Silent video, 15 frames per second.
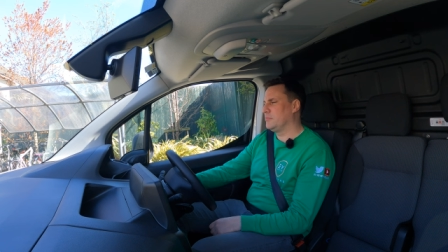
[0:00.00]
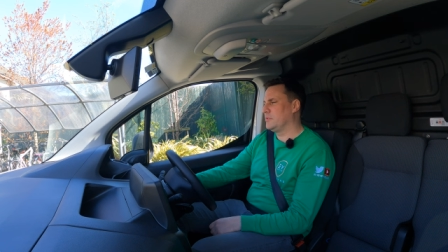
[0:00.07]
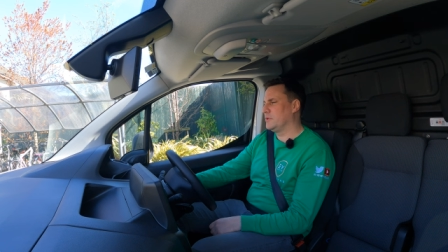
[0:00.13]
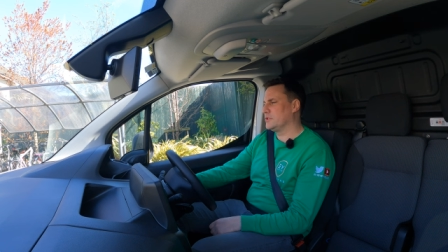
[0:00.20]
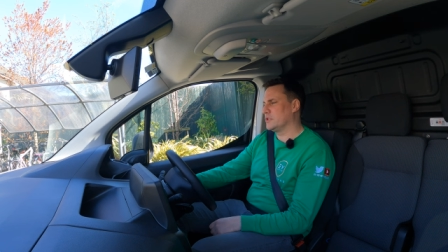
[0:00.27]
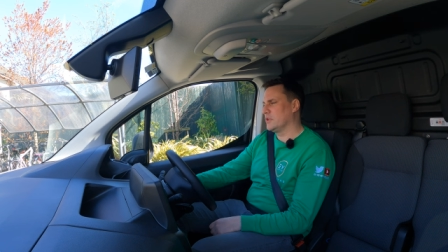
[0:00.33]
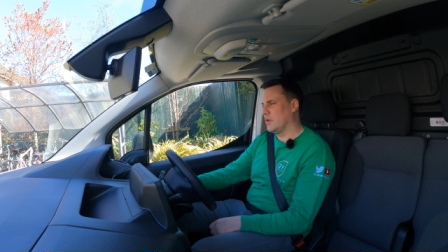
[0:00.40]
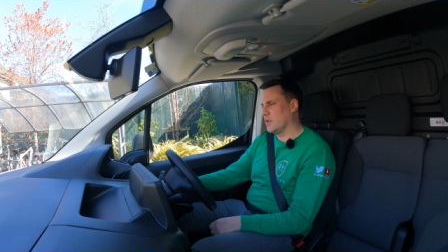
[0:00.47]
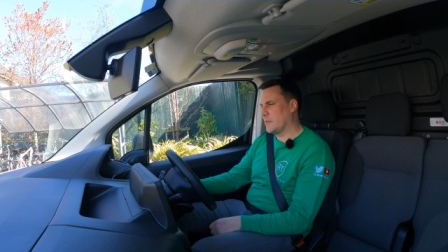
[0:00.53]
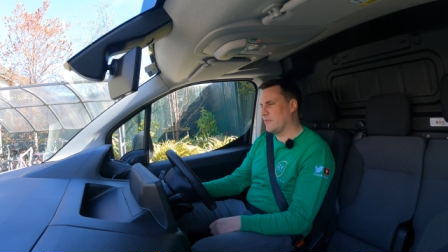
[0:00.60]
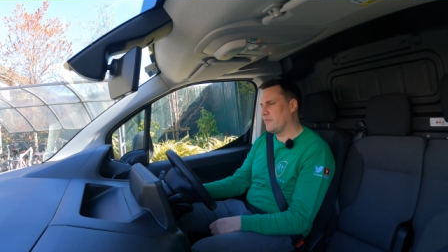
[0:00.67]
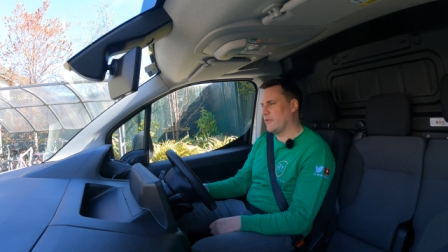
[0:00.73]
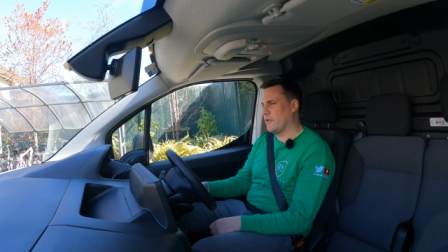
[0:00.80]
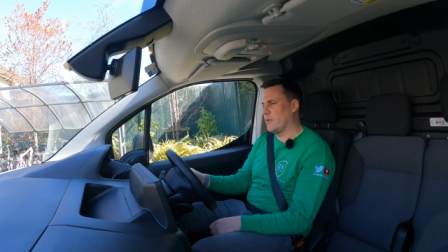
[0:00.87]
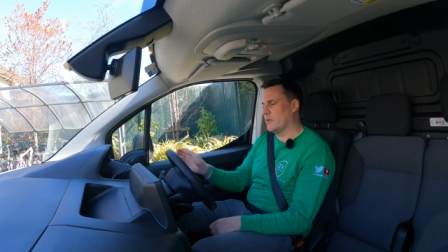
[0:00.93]
Push it all the way
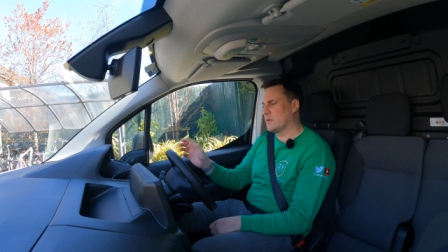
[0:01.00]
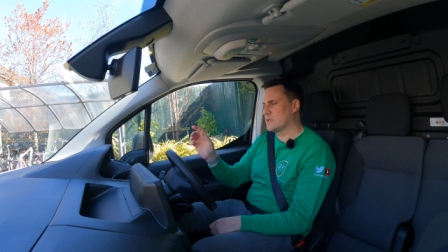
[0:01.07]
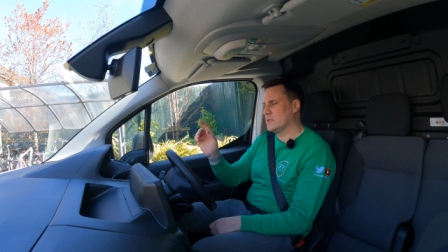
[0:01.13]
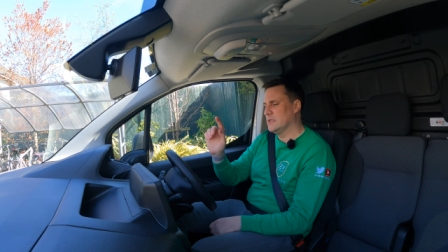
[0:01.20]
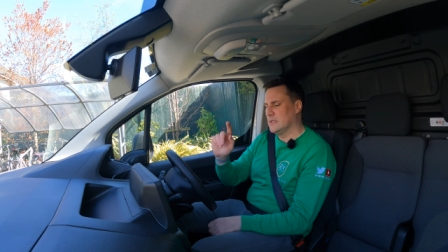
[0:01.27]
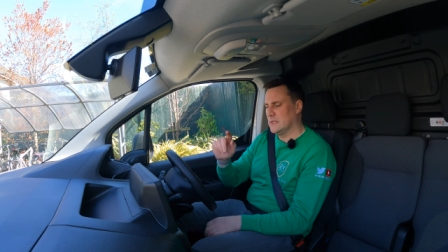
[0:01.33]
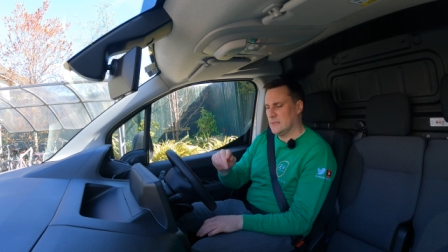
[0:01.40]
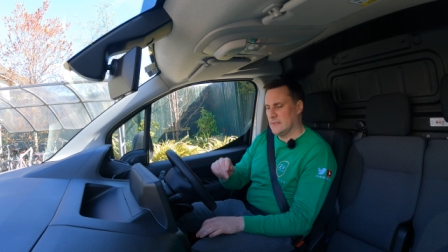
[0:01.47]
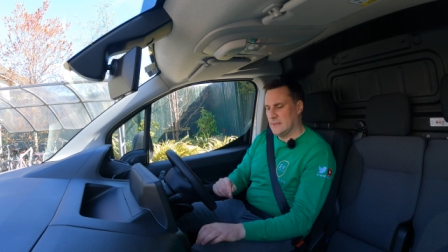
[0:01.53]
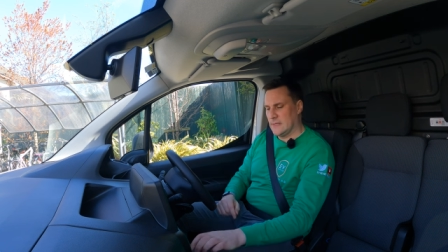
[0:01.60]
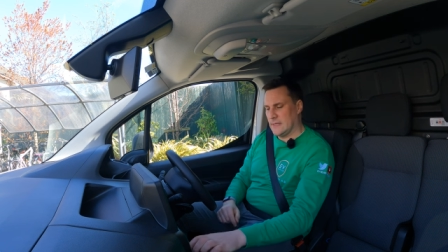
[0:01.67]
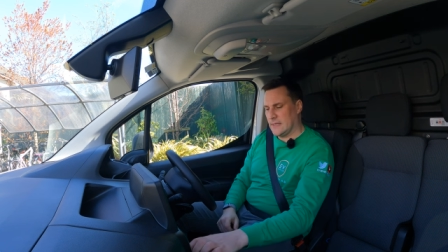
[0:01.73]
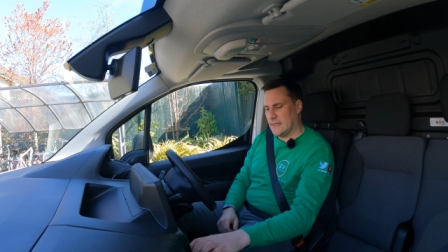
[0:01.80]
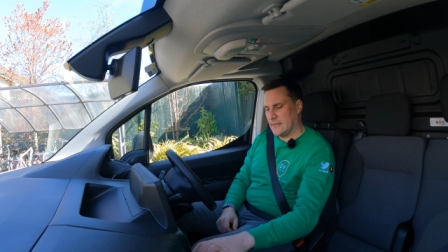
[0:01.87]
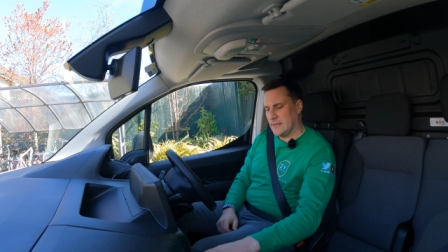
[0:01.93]
forward,
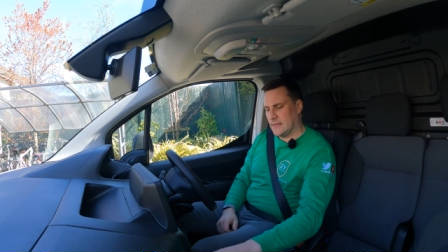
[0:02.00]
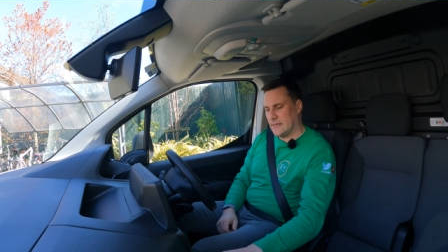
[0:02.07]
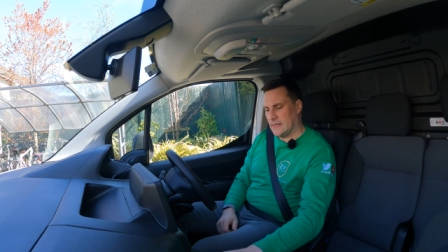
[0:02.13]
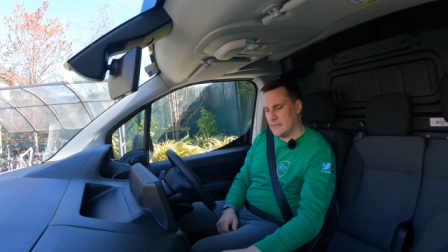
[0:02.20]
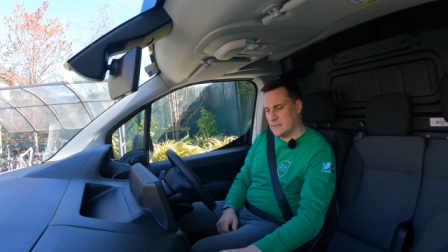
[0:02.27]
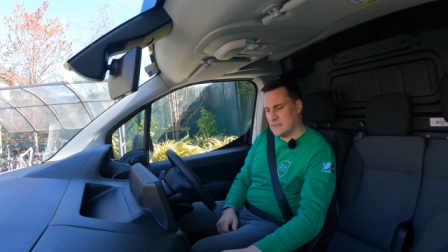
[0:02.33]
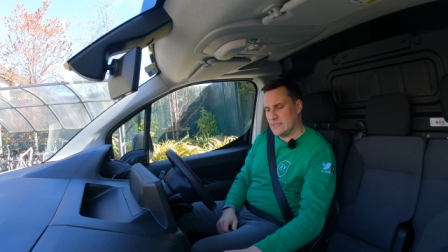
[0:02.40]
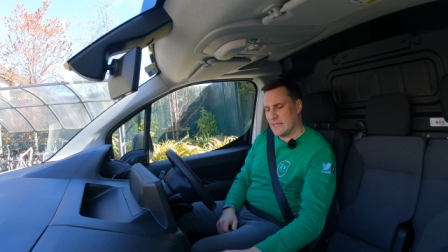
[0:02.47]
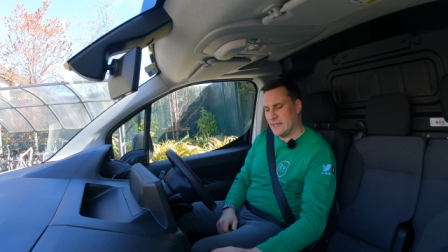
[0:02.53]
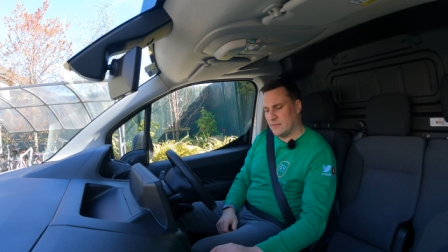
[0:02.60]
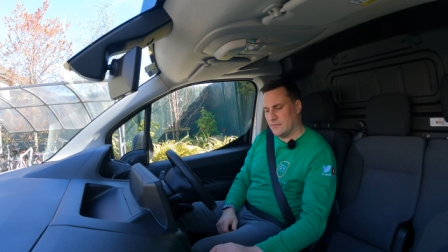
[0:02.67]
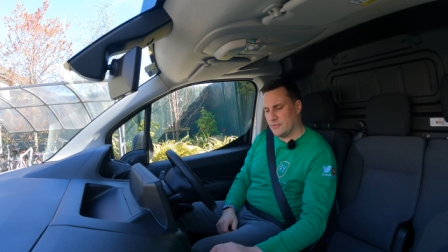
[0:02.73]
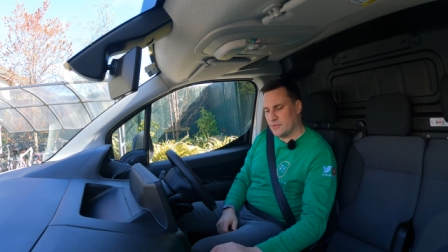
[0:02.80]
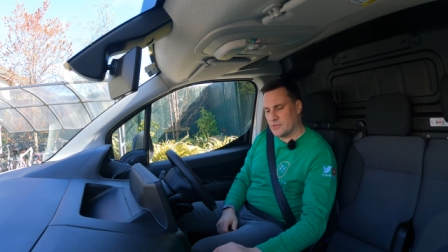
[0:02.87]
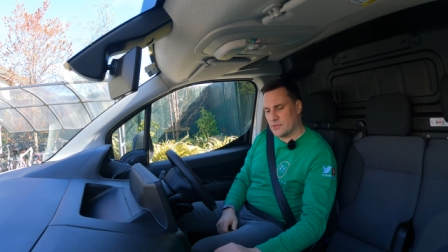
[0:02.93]
and then
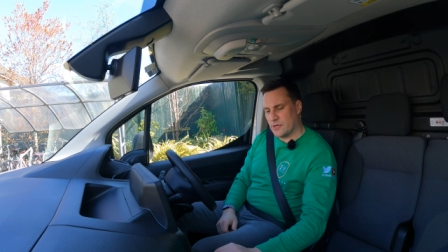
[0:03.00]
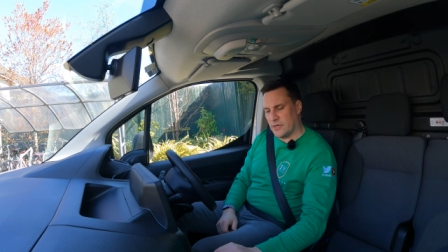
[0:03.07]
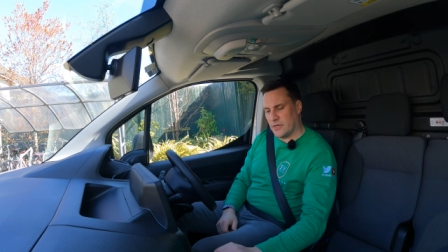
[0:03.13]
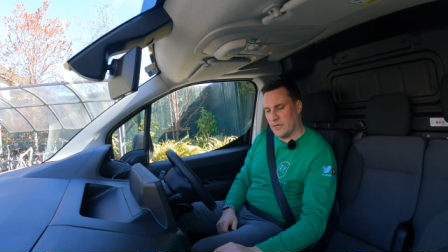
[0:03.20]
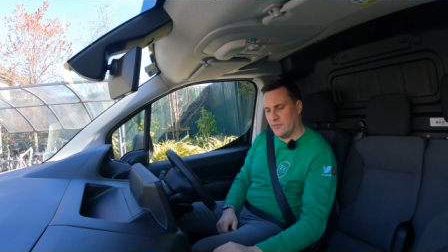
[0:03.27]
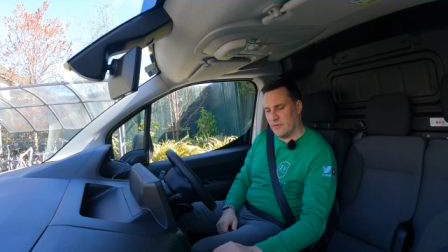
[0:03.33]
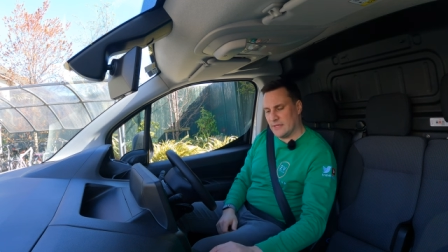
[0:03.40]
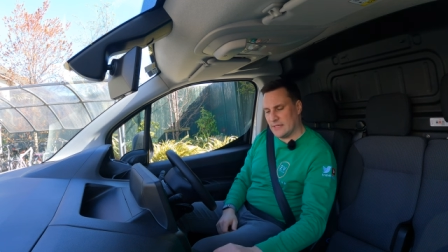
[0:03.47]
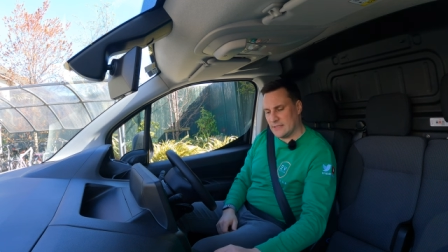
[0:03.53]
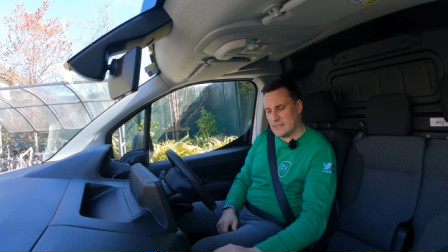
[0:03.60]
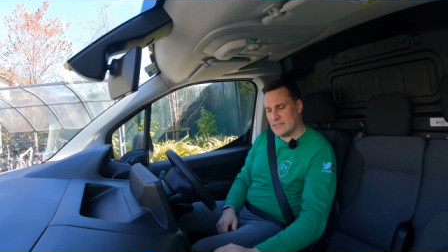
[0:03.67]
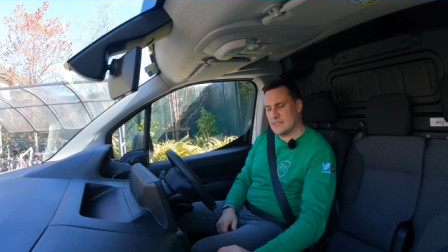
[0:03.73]
down for drive, and then